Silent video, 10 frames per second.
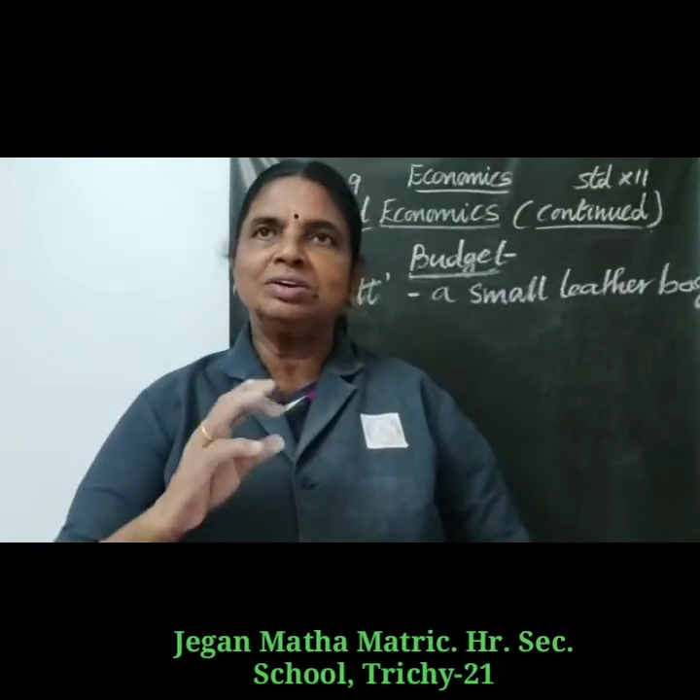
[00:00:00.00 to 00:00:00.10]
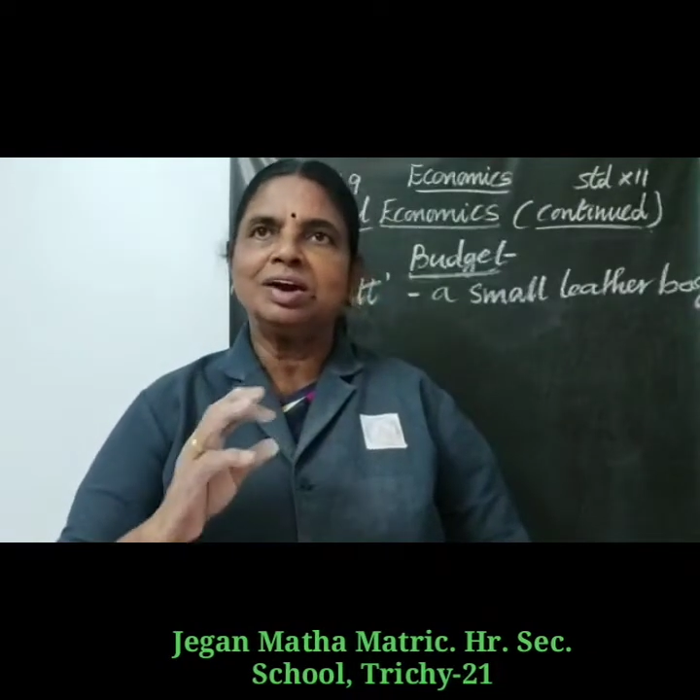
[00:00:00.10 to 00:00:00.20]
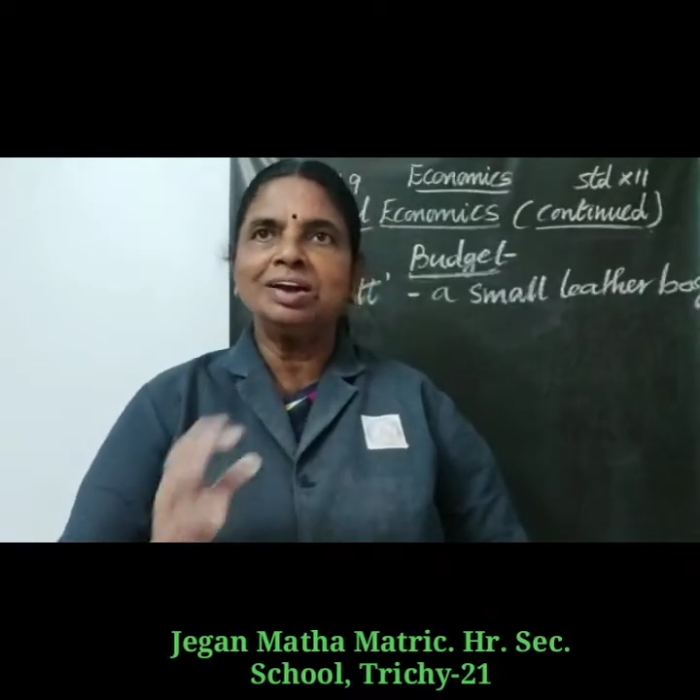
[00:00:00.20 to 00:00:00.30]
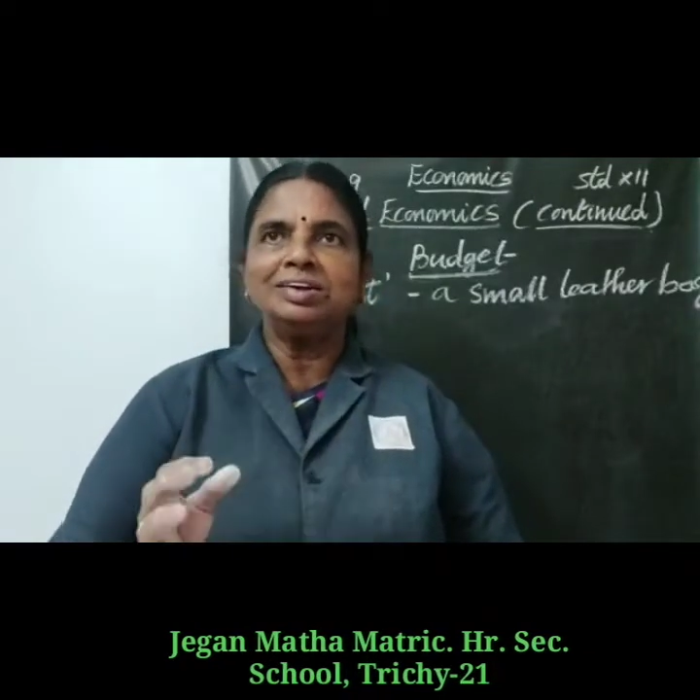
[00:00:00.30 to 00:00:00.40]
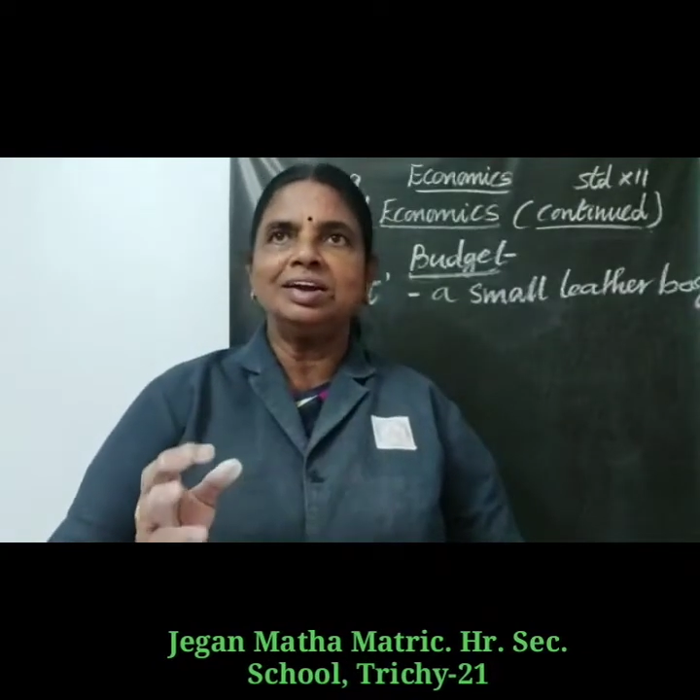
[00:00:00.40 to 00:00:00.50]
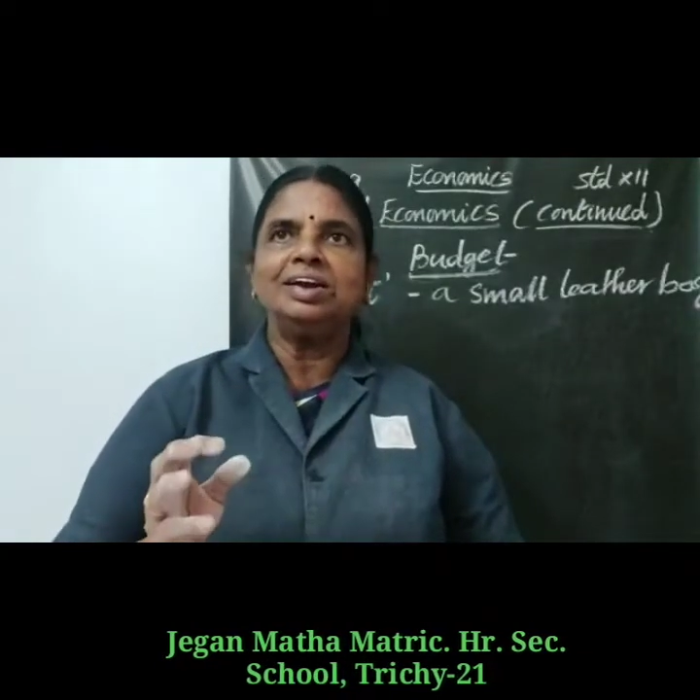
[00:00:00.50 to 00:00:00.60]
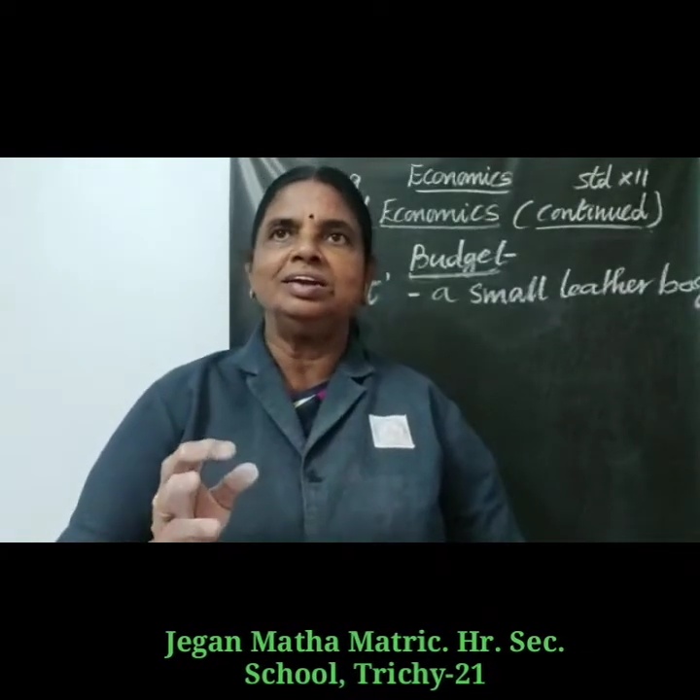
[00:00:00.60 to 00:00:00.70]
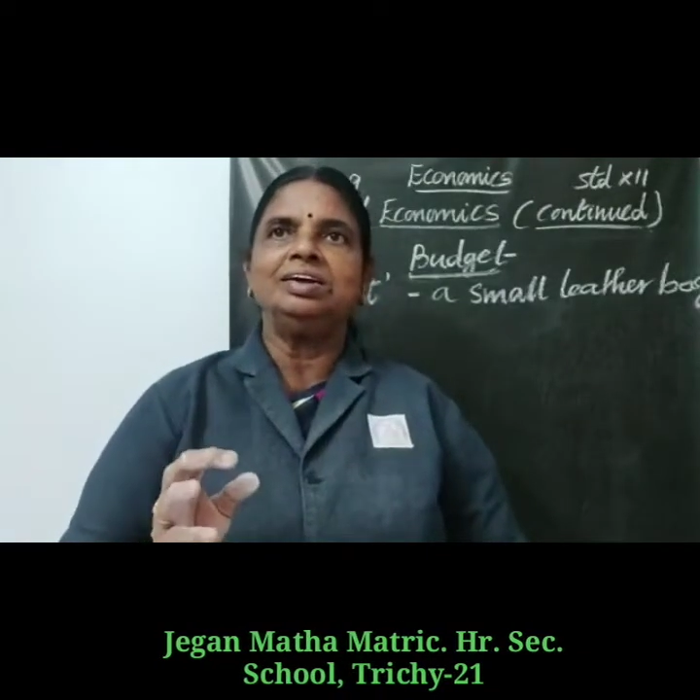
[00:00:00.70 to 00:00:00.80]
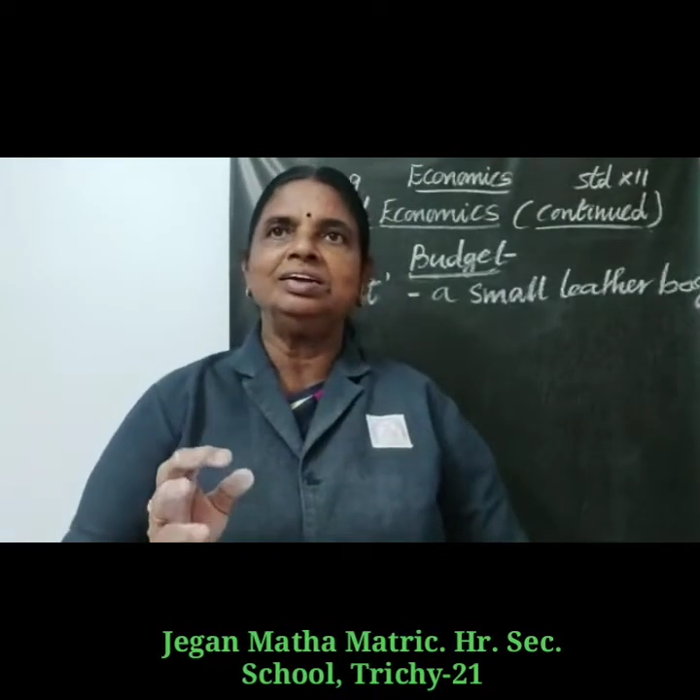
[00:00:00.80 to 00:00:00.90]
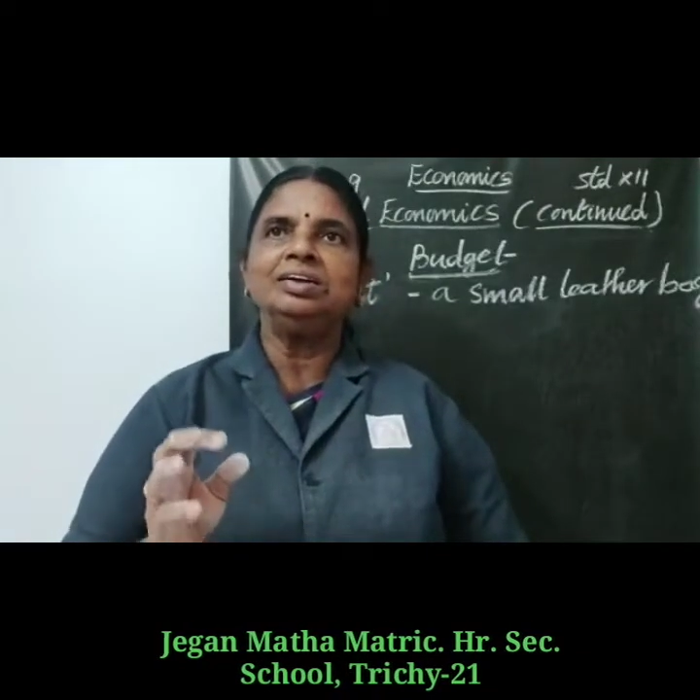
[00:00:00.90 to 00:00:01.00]

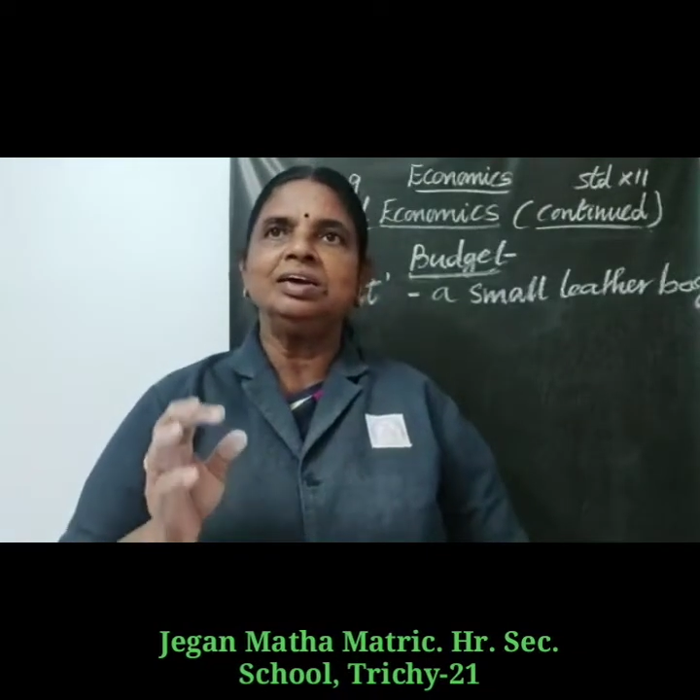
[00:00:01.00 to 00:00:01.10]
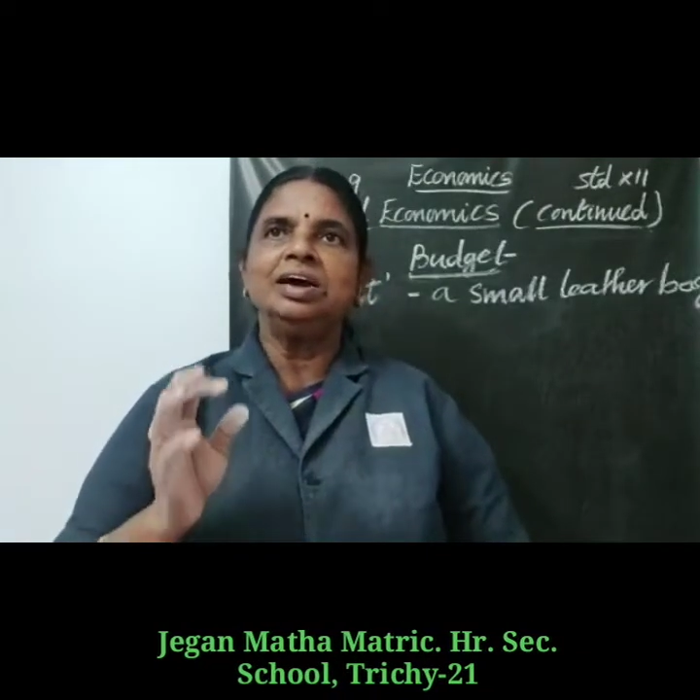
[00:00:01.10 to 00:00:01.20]
containing